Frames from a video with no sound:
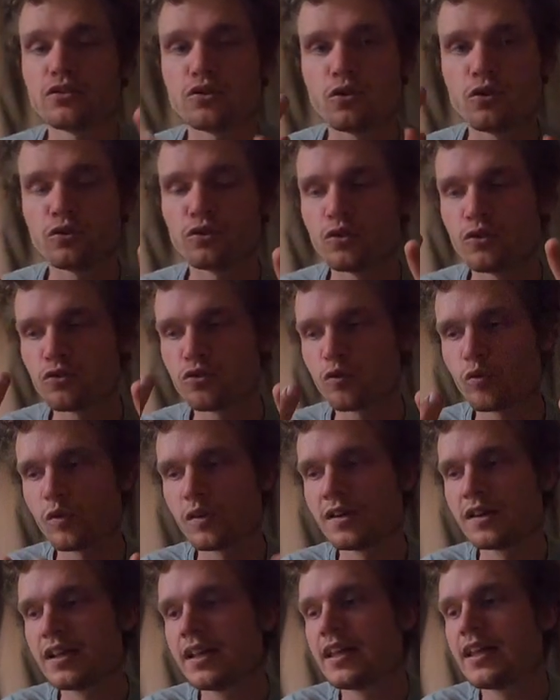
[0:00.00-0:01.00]
2 2
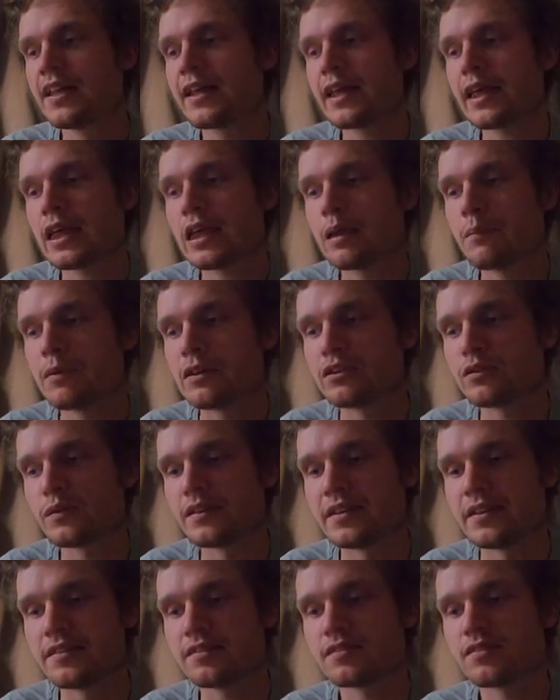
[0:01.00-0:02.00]
draw compared to
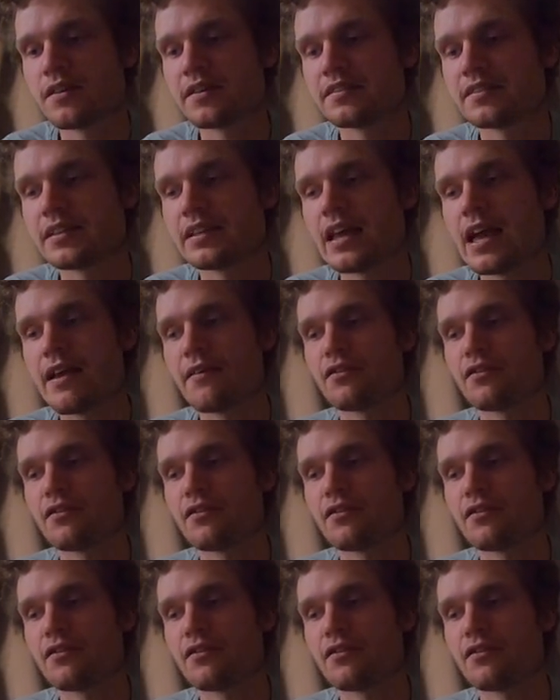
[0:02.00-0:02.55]
an exciting